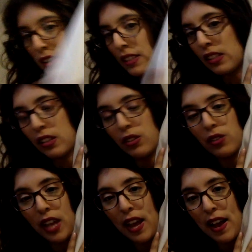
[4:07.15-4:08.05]
is a little
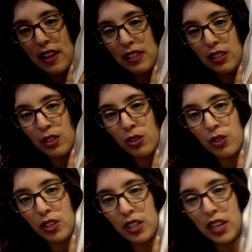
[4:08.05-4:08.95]
cat,
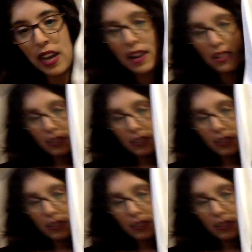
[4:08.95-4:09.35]
unicorn cat.